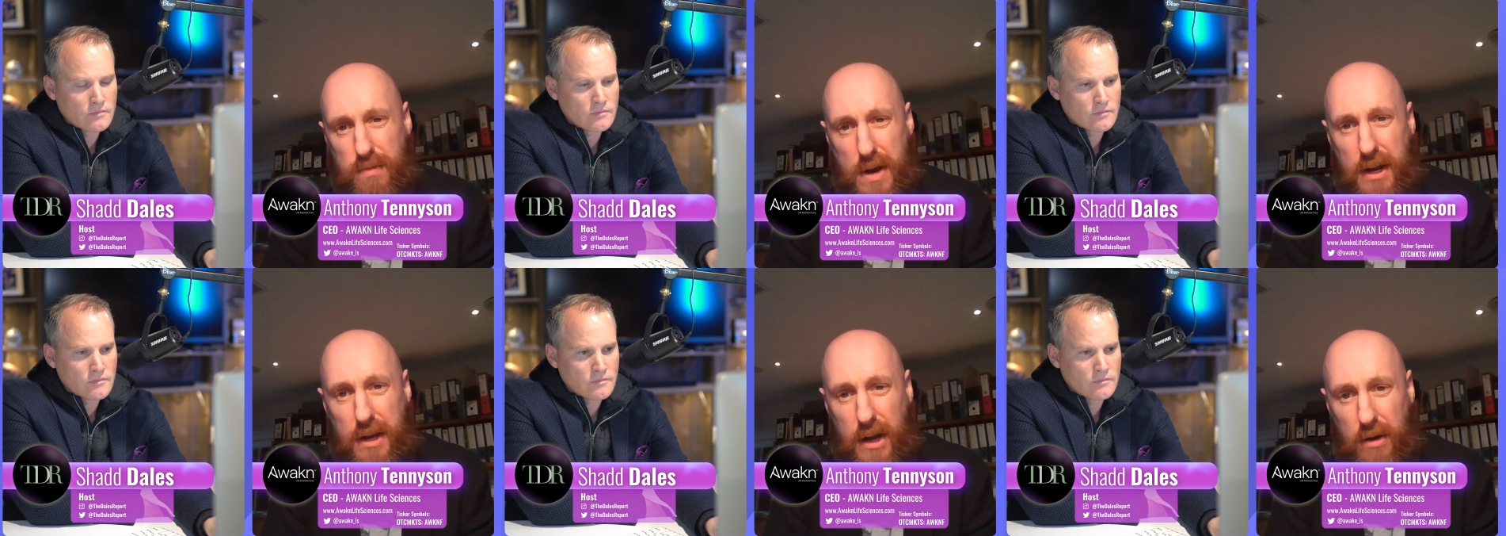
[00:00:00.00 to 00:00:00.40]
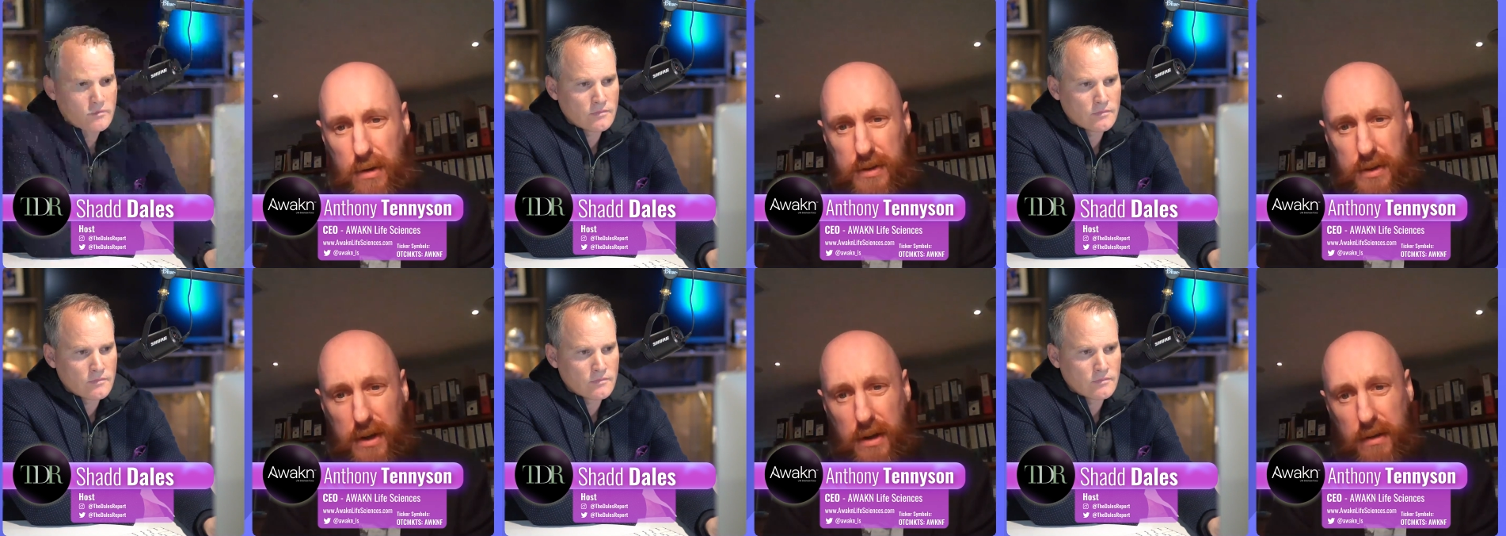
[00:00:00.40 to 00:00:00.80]
Speaker 1: really know
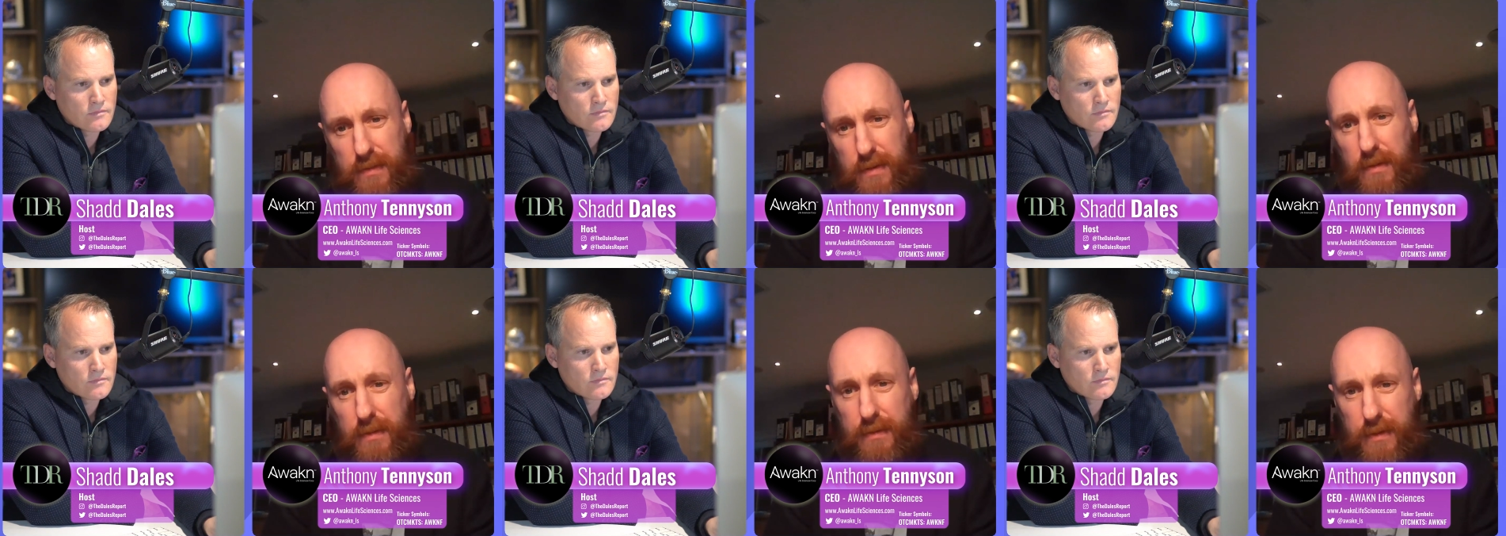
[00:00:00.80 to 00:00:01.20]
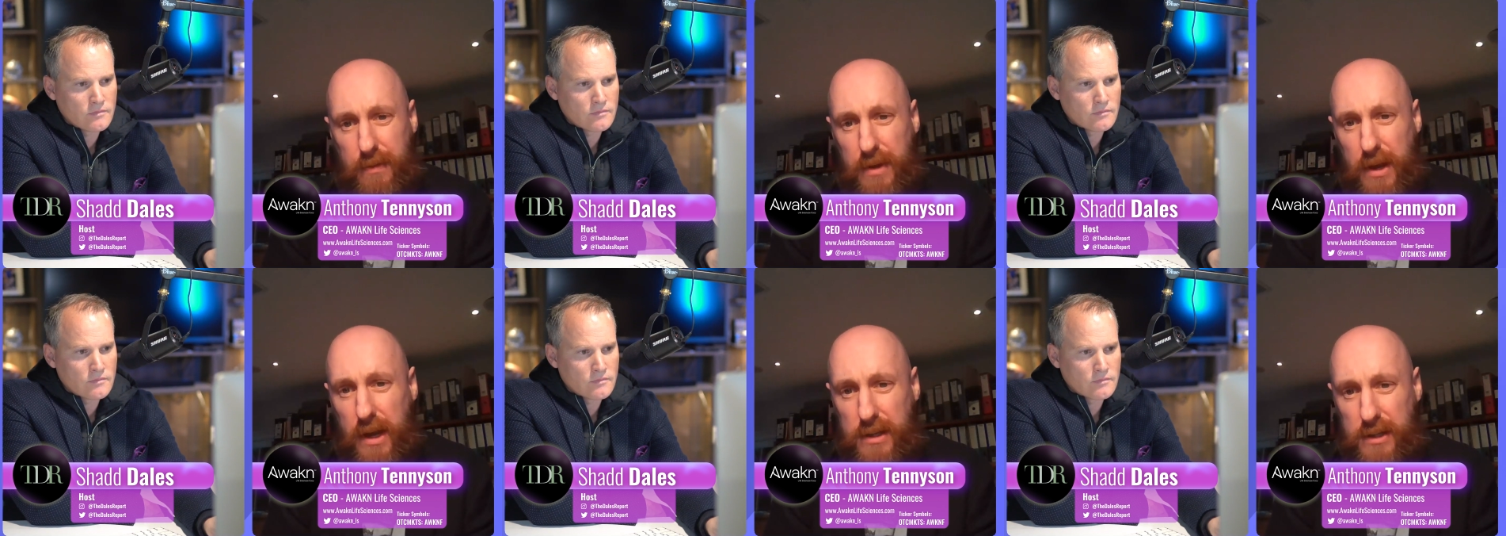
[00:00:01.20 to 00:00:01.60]
it from
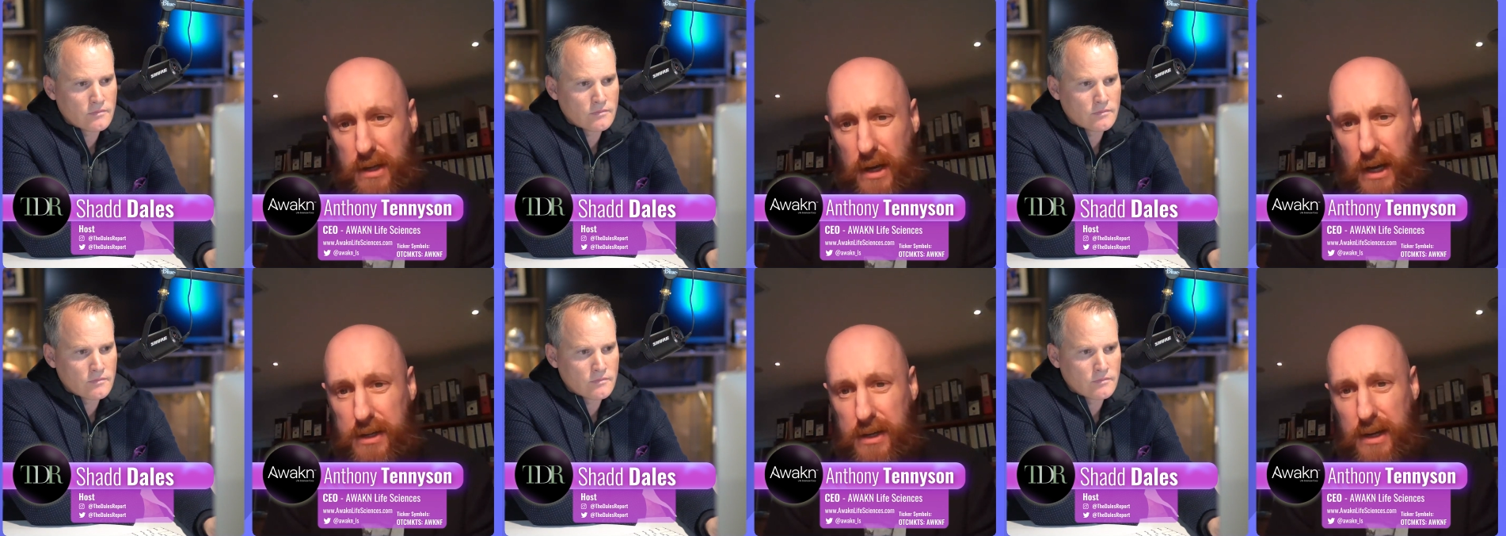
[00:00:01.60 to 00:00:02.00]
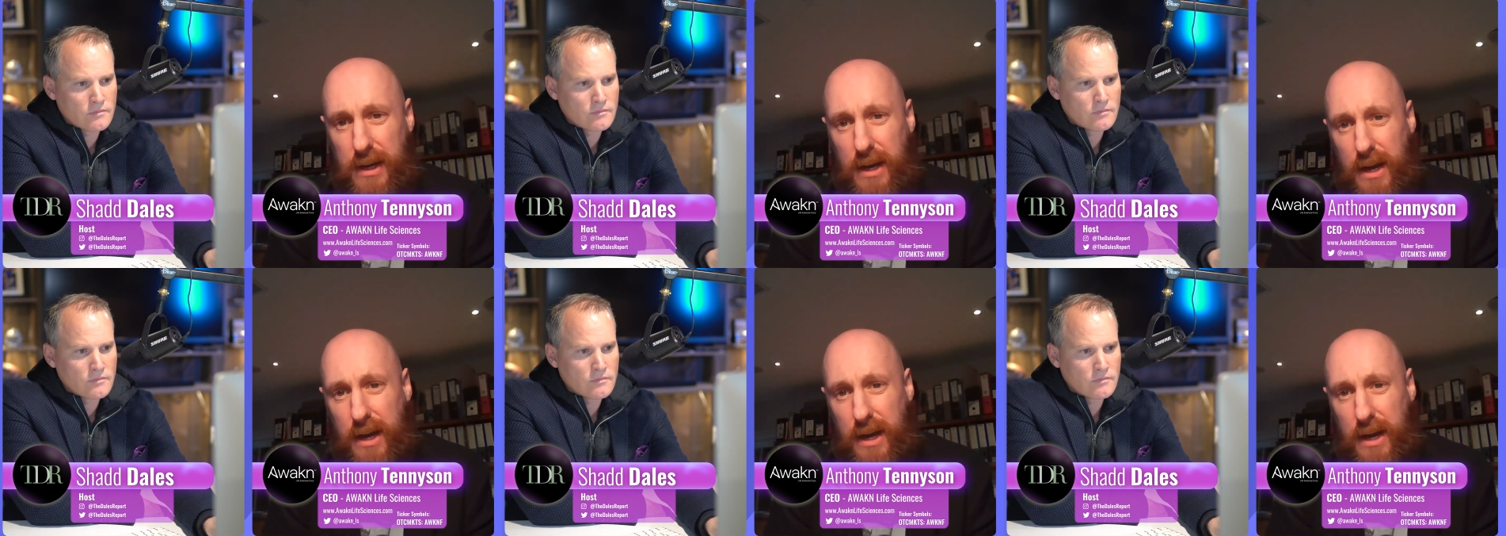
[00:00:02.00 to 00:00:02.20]
from the inside.